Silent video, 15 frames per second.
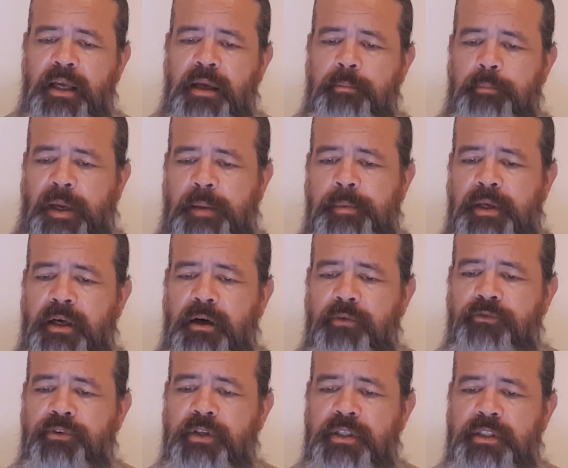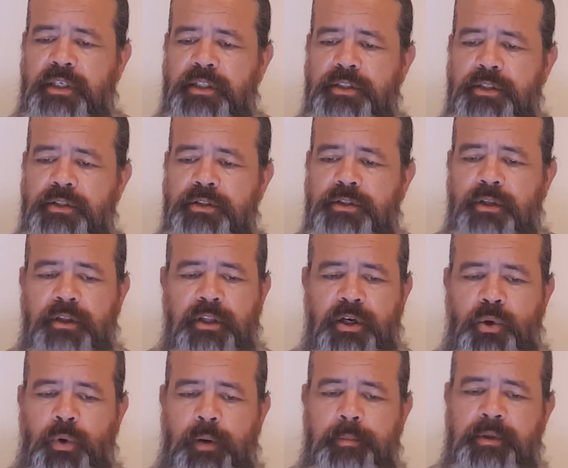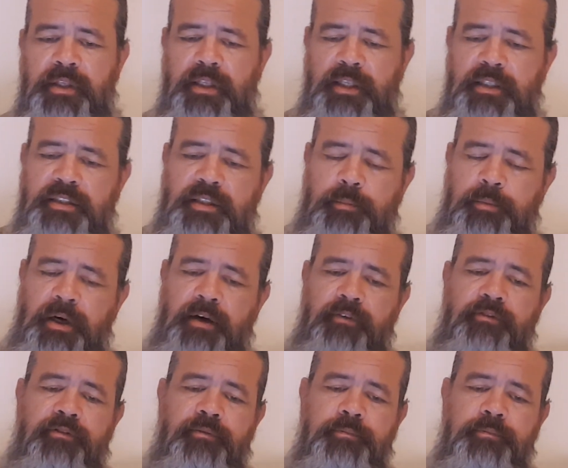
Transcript: may be helpful additions to the equipment list above.